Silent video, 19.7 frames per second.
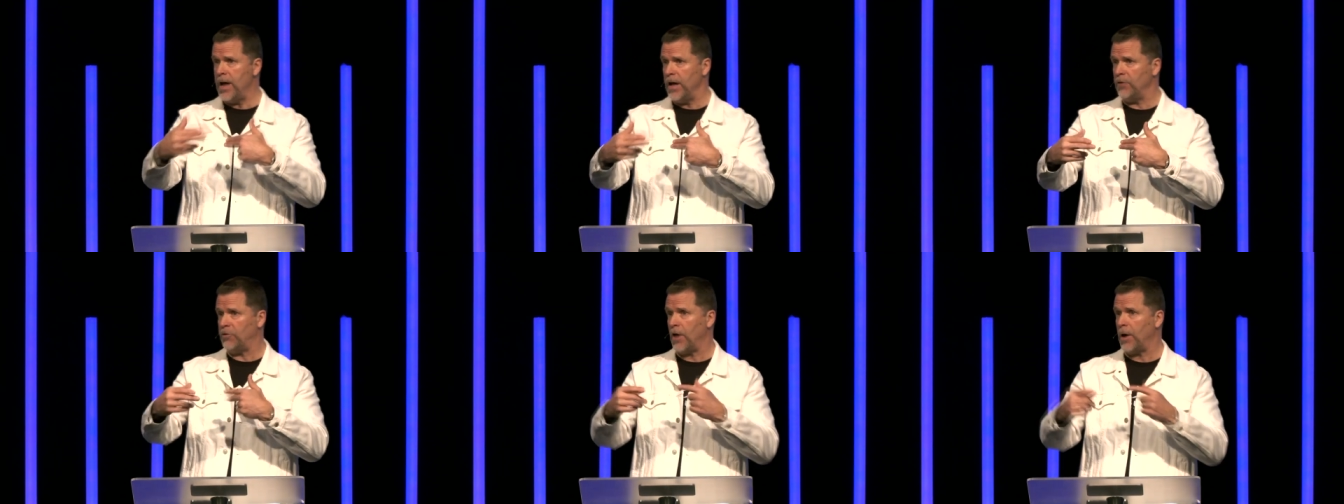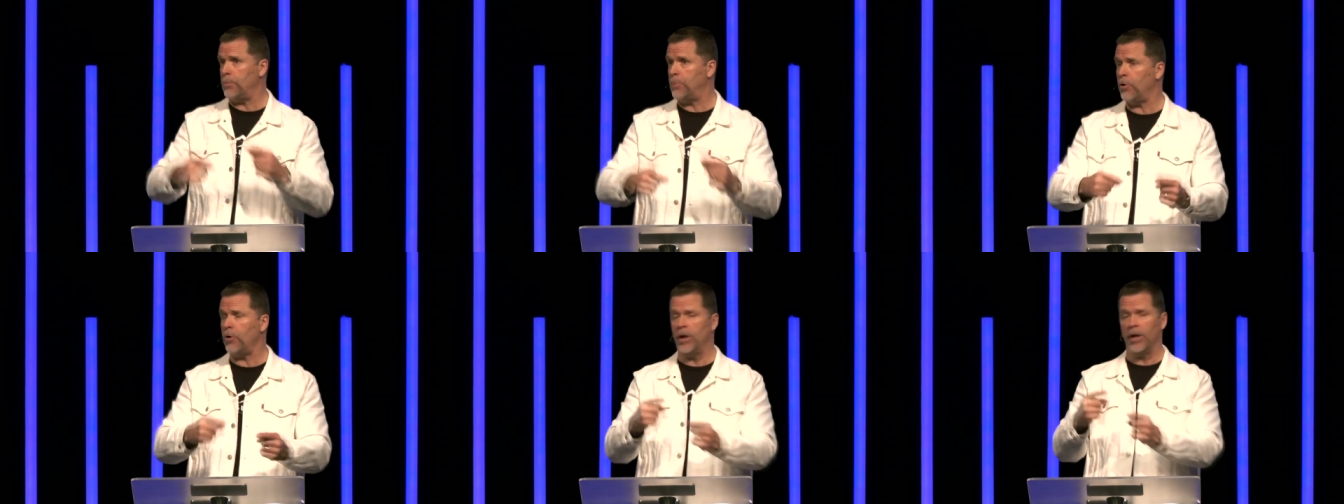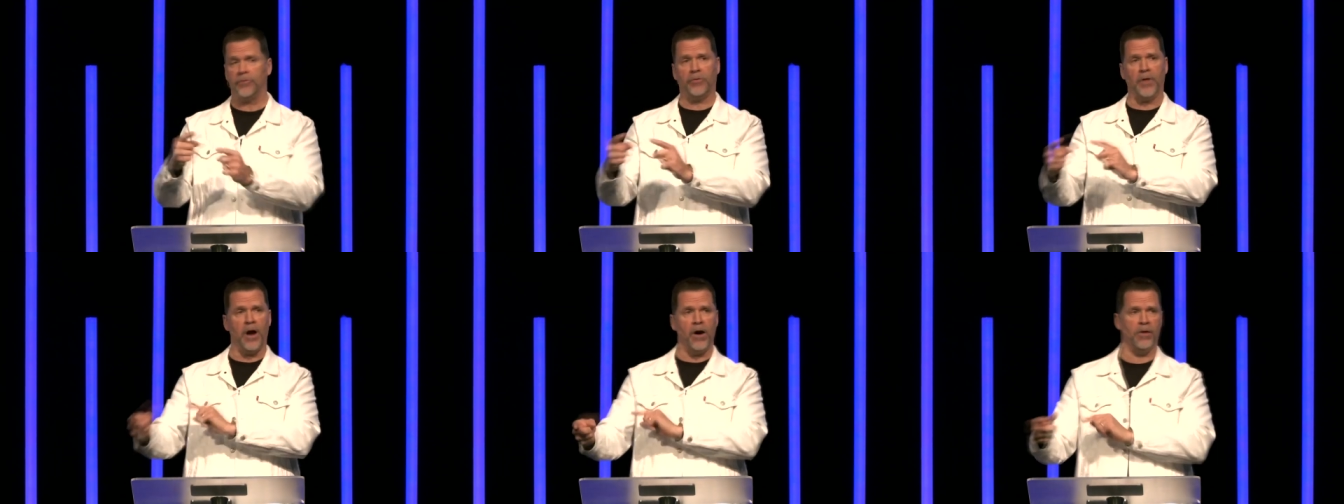it is, that put
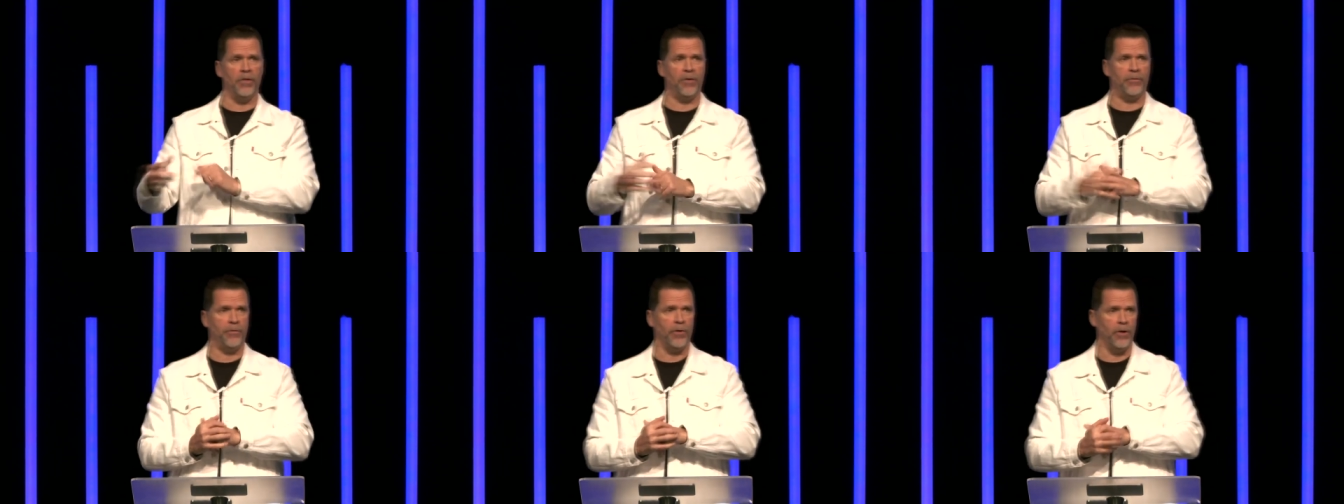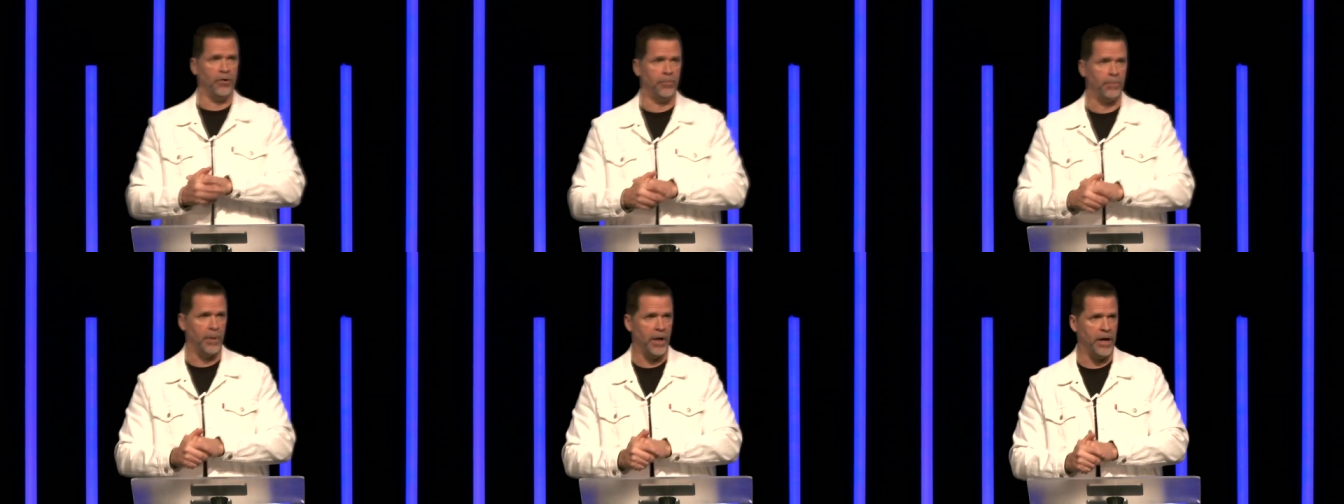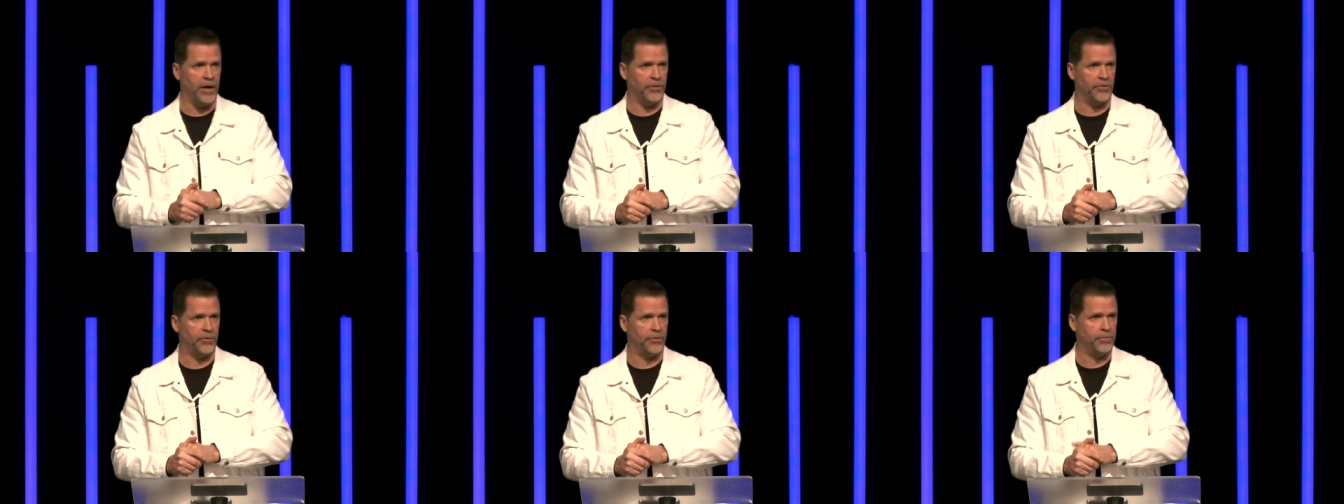us there in the first
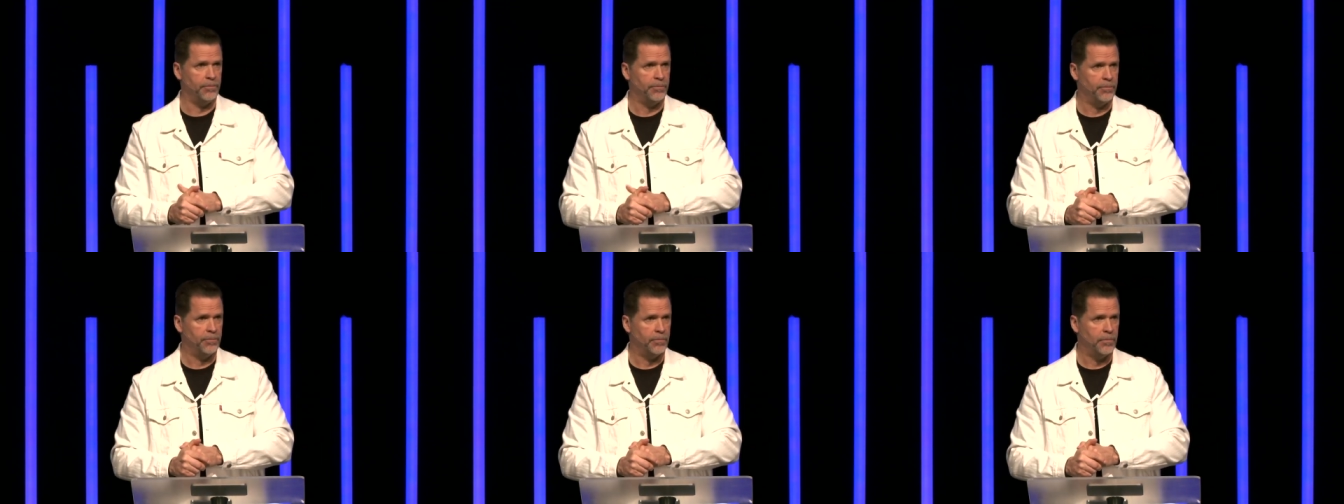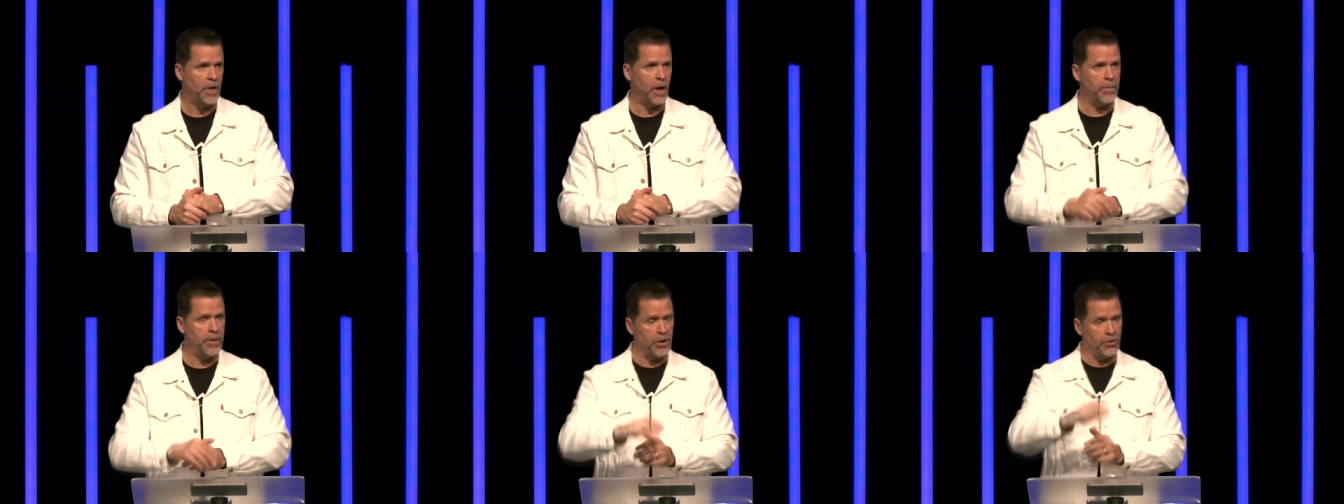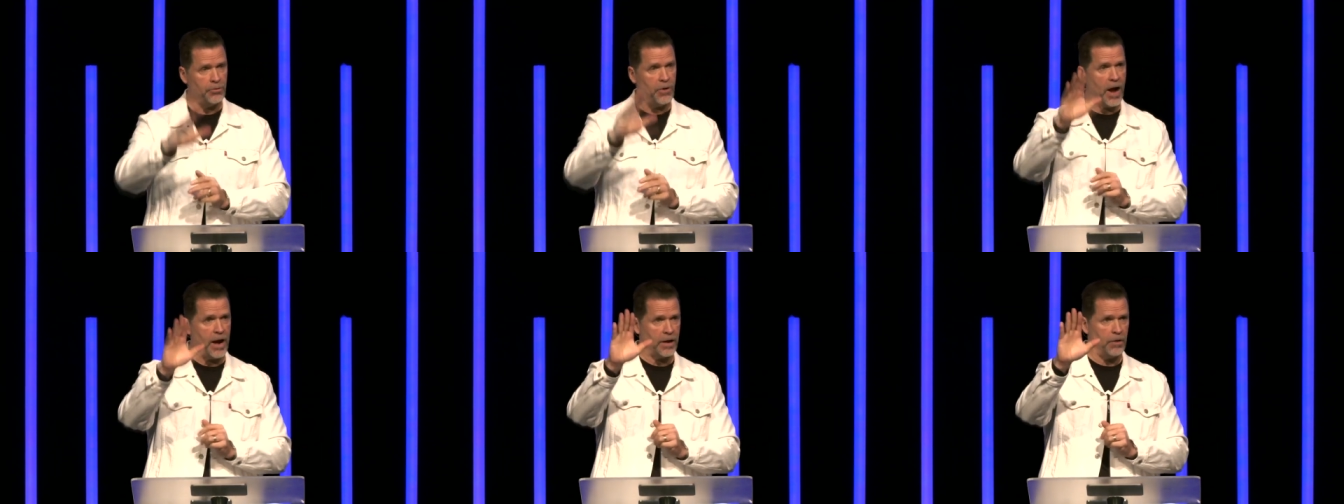place. How many are
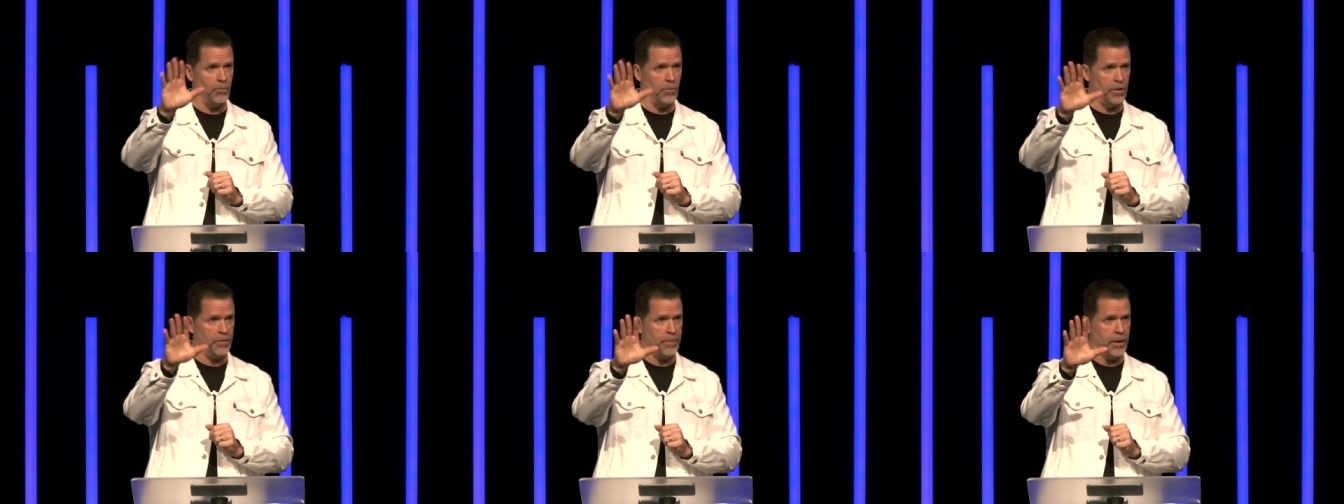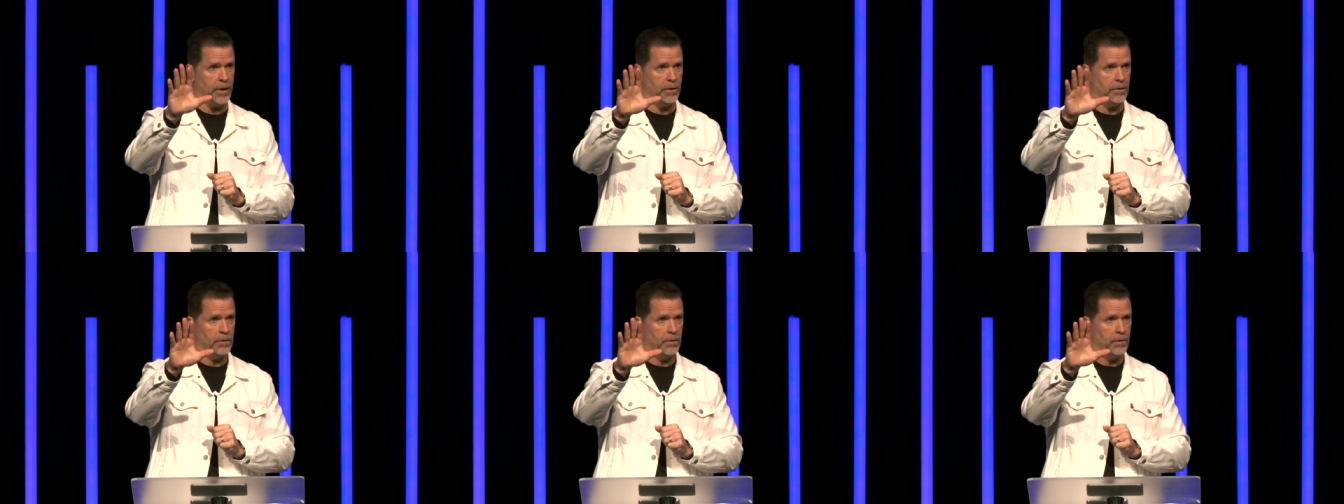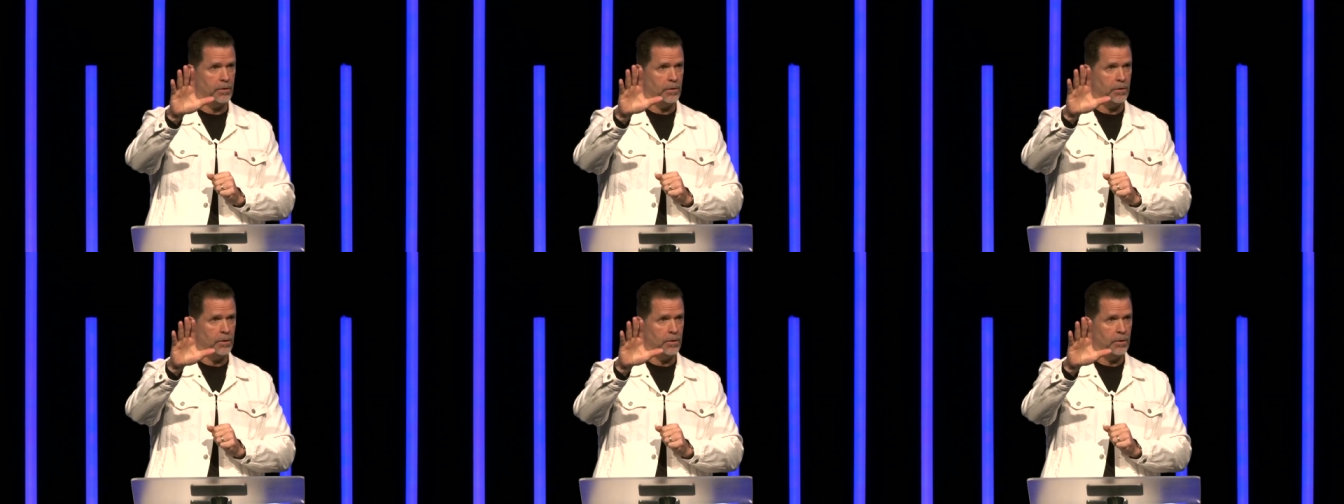tracking with me?
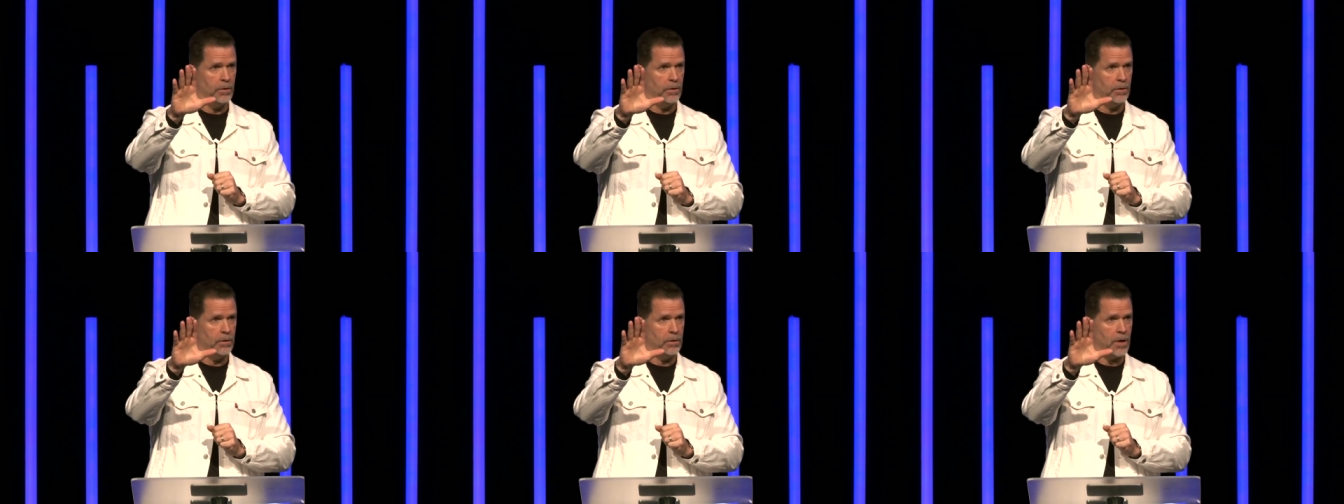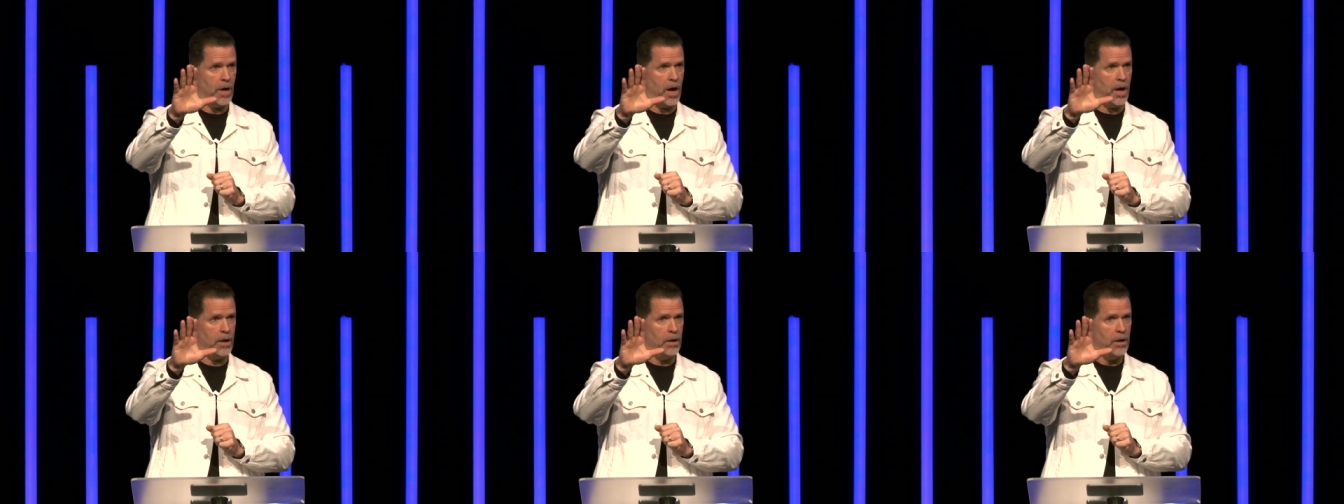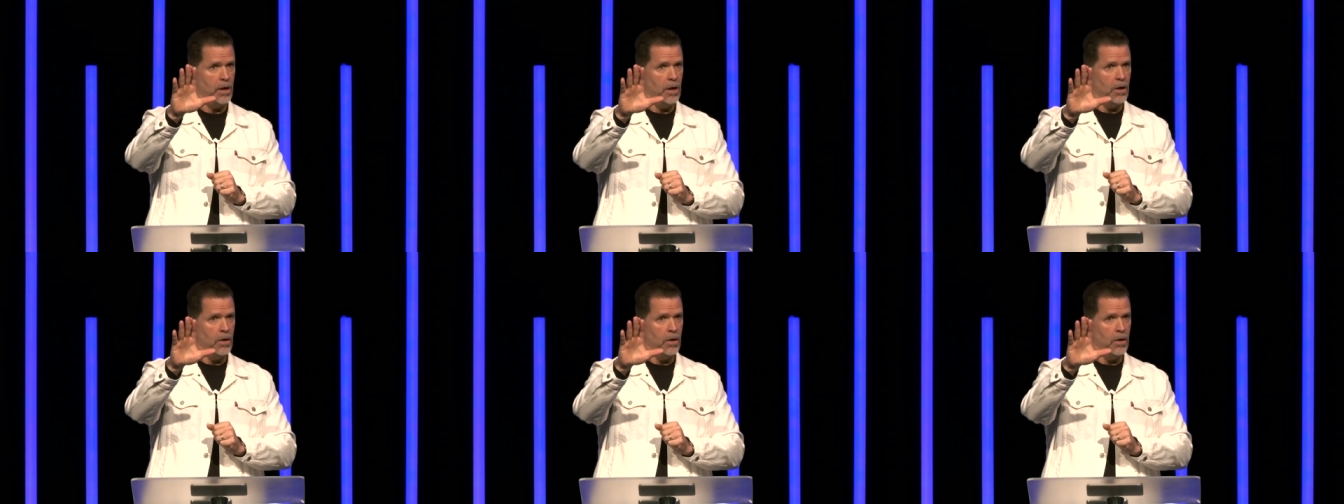Okay?